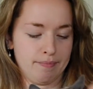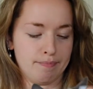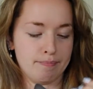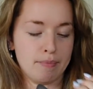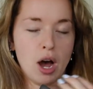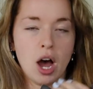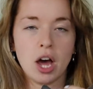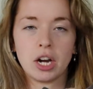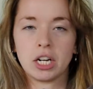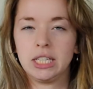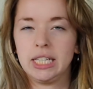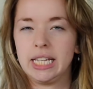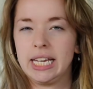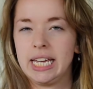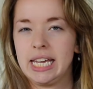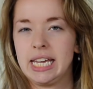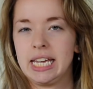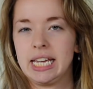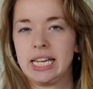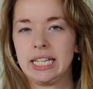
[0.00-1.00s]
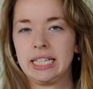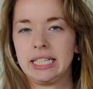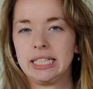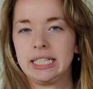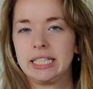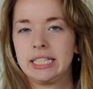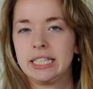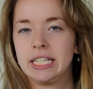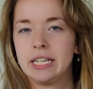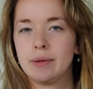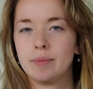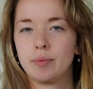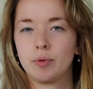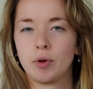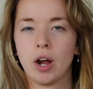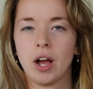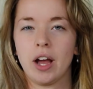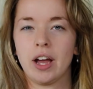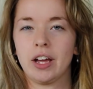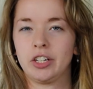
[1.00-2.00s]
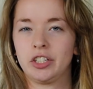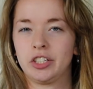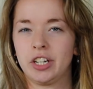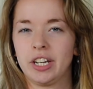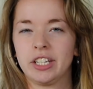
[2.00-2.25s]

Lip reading: modeling and ZBrush,